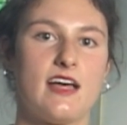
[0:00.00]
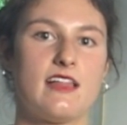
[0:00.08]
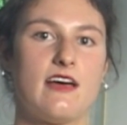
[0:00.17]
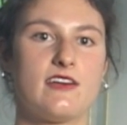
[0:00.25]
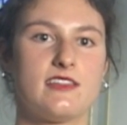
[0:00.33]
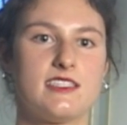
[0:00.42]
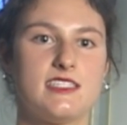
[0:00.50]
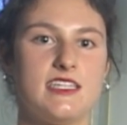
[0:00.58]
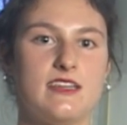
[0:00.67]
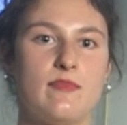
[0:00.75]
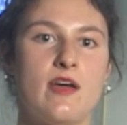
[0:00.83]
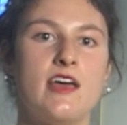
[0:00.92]
allowing the
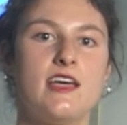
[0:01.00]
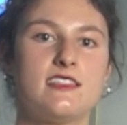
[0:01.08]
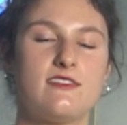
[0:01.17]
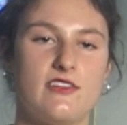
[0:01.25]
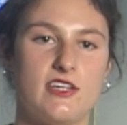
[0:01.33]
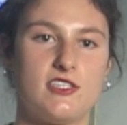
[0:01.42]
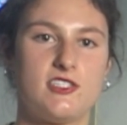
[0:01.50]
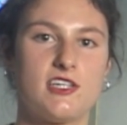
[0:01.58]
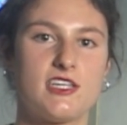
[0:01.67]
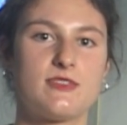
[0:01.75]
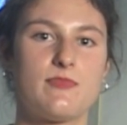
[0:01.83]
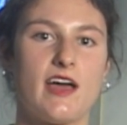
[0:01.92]
team to finish
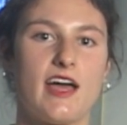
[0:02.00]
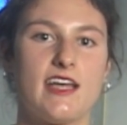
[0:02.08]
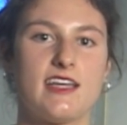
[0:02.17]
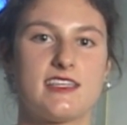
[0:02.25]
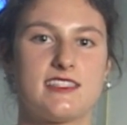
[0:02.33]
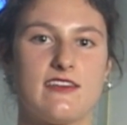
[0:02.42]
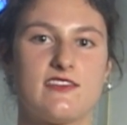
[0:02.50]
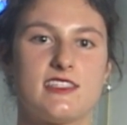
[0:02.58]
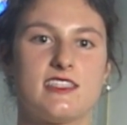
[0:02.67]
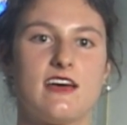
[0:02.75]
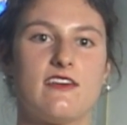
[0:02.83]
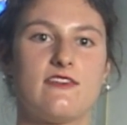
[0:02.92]
just behind Gustavus
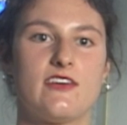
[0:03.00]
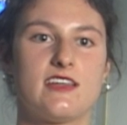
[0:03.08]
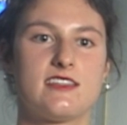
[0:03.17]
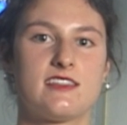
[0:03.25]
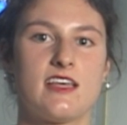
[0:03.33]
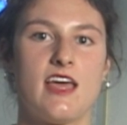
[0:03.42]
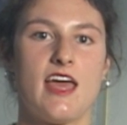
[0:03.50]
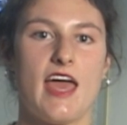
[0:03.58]
Adolphus